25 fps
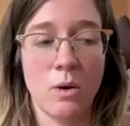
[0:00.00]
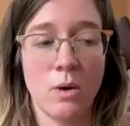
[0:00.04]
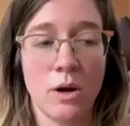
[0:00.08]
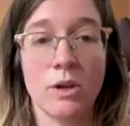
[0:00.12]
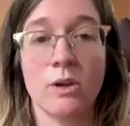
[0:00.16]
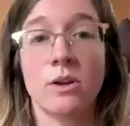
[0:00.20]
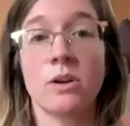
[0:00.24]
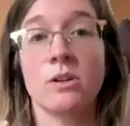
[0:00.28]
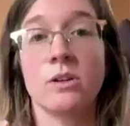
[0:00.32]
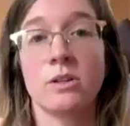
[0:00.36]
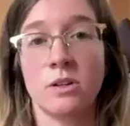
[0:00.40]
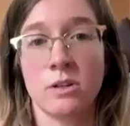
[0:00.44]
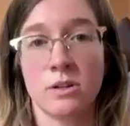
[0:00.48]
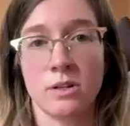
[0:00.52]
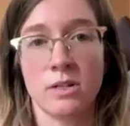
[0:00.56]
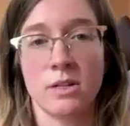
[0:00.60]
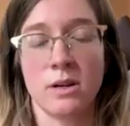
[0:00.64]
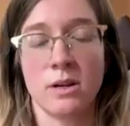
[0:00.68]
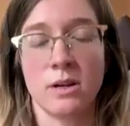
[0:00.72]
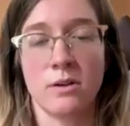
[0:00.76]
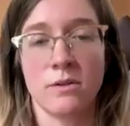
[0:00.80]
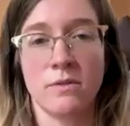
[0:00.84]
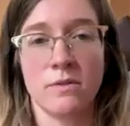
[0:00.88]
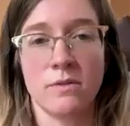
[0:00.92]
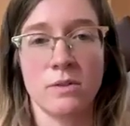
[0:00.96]
or you can do
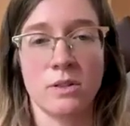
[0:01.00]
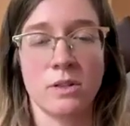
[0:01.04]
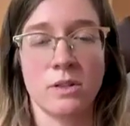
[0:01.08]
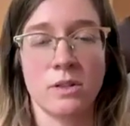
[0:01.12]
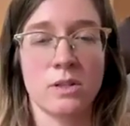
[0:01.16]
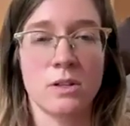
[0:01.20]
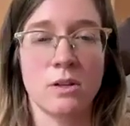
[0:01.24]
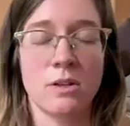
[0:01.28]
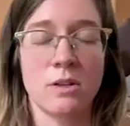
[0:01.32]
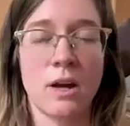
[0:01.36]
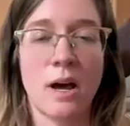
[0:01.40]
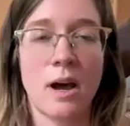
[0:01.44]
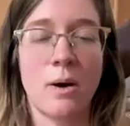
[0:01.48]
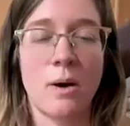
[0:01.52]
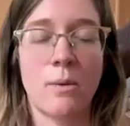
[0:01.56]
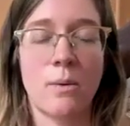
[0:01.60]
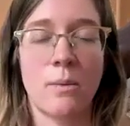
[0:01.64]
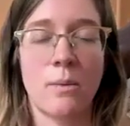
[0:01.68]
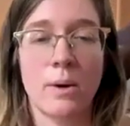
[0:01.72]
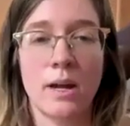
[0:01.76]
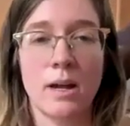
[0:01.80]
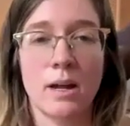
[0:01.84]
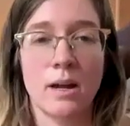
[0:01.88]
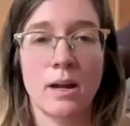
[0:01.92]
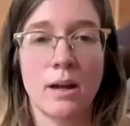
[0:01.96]
yourself, just so
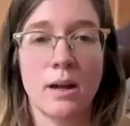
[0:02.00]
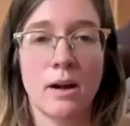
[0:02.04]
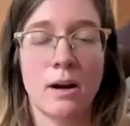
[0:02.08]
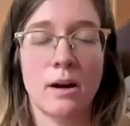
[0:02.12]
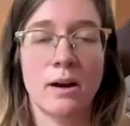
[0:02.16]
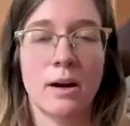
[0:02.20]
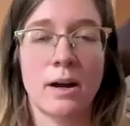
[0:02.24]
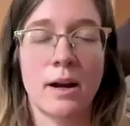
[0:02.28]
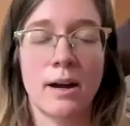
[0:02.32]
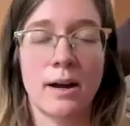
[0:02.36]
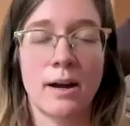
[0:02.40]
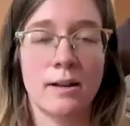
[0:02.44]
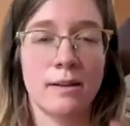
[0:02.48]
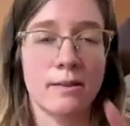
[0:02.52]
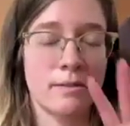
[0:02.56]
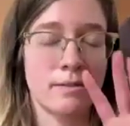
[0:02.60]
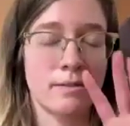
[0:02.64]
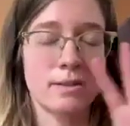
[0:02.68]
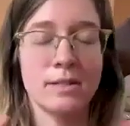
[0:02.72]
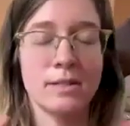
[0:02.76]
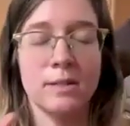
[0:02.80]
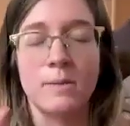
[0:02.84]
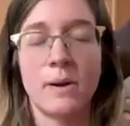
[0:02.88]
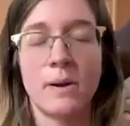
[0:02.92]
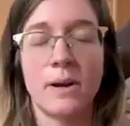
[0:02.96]
that we are not
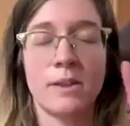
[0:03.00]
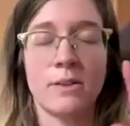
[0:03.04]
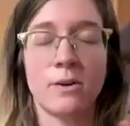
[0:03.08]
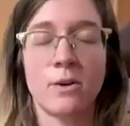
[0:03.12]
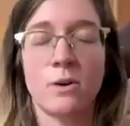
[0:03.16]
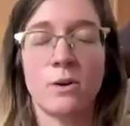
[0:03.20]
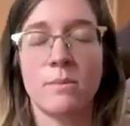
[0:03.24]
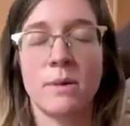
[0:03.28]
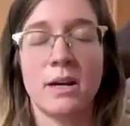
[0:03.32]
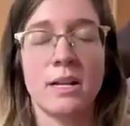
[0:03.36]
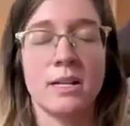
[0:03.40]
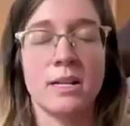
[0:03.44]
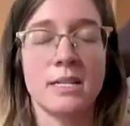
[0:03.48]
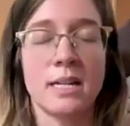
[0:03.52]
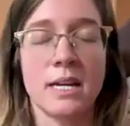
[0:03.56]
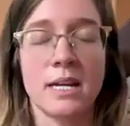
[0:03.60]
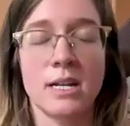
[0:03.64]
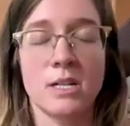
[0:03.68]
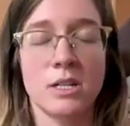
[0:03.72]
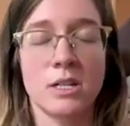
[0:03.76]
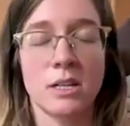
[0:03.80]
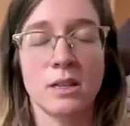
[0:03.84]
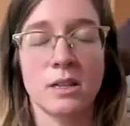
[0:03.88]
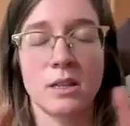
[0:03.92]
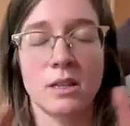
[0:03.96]
spending the whole
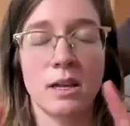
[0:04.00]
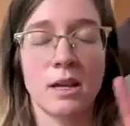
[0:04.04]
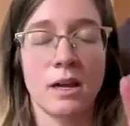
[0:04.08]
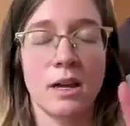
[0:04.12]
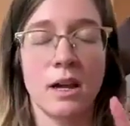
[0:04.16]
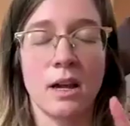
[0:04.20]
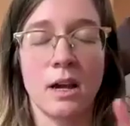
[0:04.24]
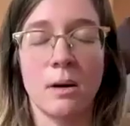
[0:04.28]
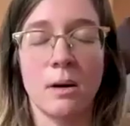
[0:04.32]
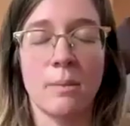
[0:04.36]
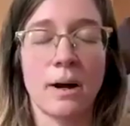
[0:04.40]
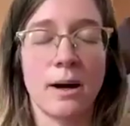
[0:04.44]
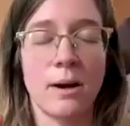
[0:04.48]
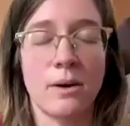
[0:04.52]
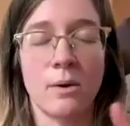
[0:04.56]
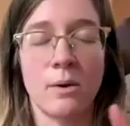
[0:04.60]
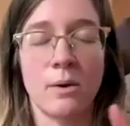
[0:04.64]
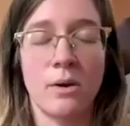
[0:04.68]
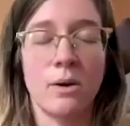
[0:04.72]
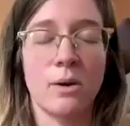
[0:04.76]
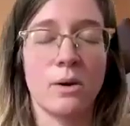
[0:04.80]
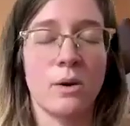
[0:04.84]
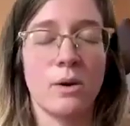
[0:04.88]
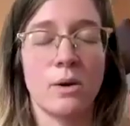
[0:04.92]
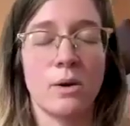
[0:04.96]
meditation thinking
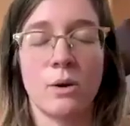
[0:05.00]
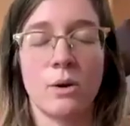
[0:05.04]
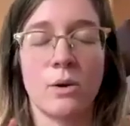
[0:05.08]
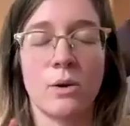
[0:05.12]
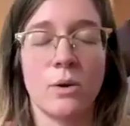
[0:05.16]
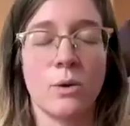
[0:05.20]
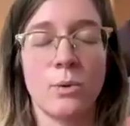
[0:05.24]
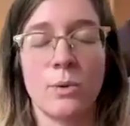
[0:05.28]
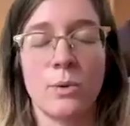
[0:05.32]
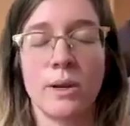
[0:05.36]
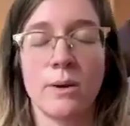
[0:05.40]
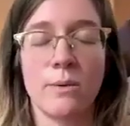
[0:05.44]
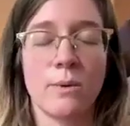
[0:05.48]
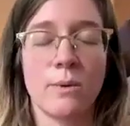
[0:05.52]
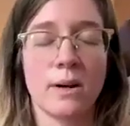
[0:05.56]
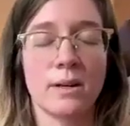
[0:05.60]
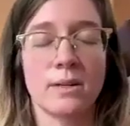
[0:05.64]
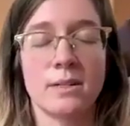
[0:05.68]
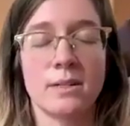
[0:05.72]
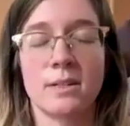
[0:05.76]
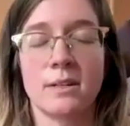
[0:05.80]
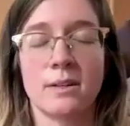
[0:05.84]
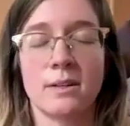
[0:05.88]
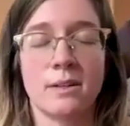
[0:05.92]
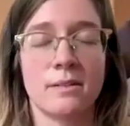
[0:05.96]
about who we
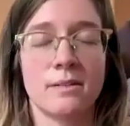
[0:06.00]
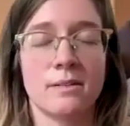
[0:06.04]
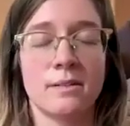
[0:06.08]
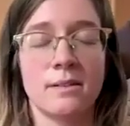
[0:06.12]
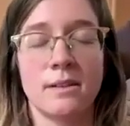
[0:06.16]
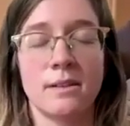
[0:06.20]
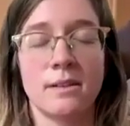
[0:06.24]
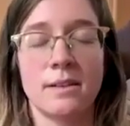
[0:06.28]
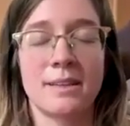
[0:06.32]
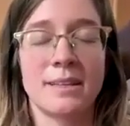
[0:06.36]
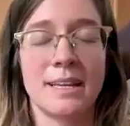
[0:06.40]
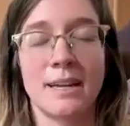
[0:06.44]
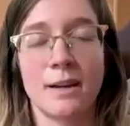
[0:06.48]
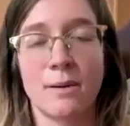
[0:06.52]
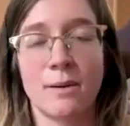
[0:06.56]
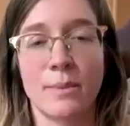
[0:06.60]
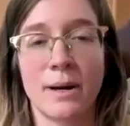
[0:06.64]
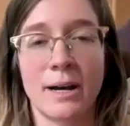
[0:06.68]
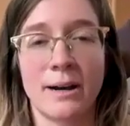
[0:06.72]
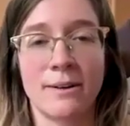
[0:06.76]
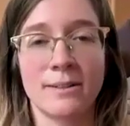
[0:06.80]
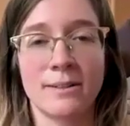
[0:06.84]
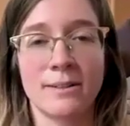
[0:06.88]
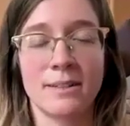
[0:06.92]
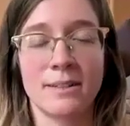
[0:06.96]
want to think
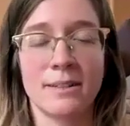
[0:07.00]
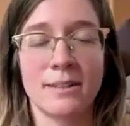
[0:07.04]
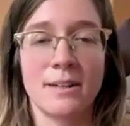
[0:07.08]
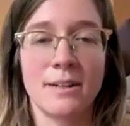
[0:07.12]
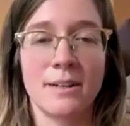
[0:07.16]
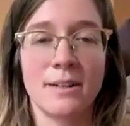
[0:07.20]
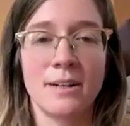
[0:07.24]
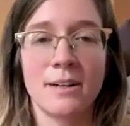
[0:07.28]
about.